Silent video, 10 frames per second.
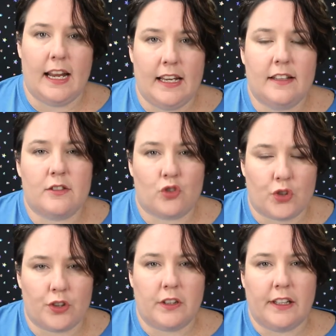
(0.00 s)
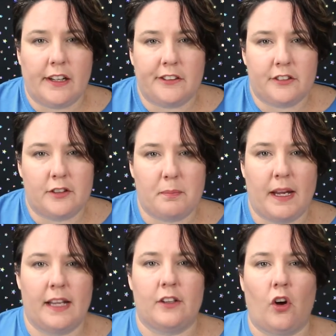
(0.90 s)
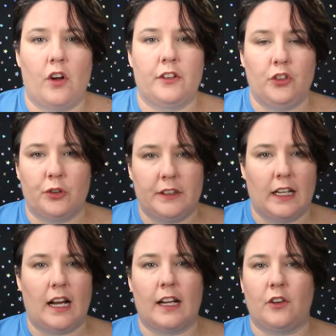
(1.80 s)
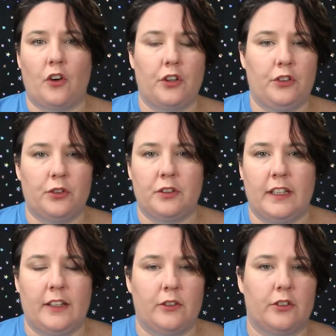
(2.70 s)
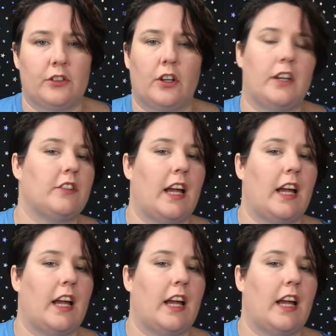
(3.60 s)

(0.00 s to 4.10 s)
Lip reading: It is truly going to depend on your yarn, on your needle size,